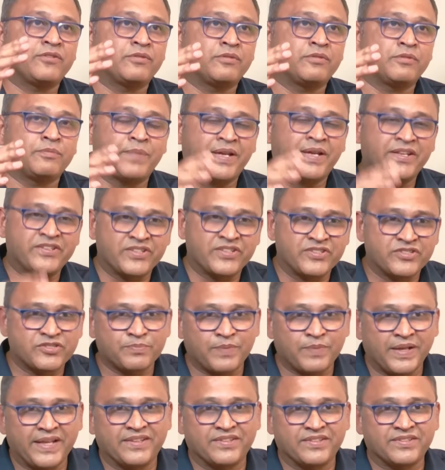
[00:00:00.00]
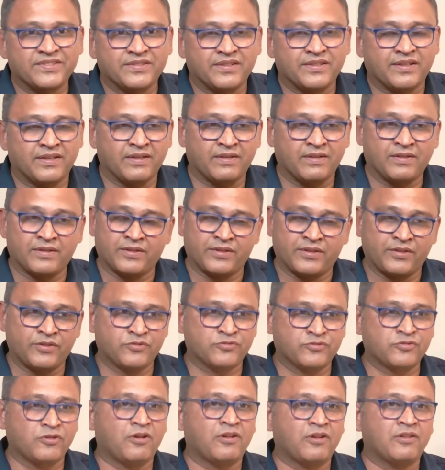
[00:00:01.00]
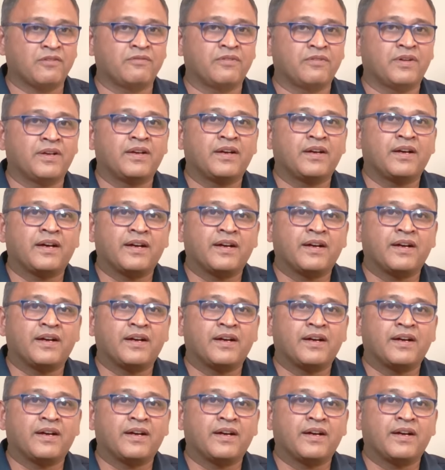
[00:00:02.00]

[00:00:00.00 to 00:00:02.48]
to patient's place to solve